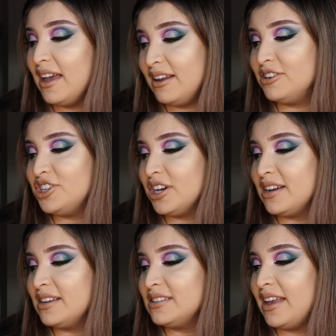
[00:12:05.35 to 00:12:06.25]

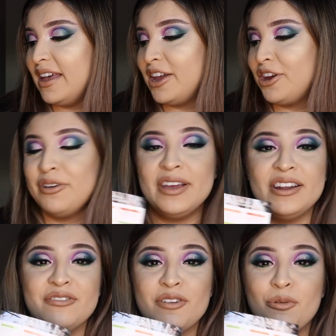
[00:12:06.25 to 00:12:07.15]
energized and
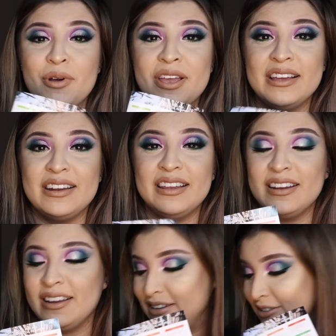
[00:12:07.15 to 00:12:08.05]
creative
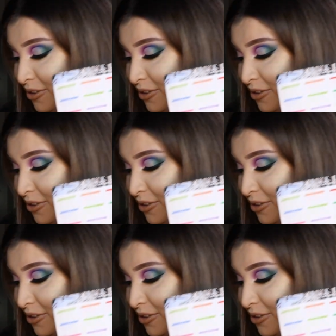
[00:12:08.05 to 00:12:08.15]
awakening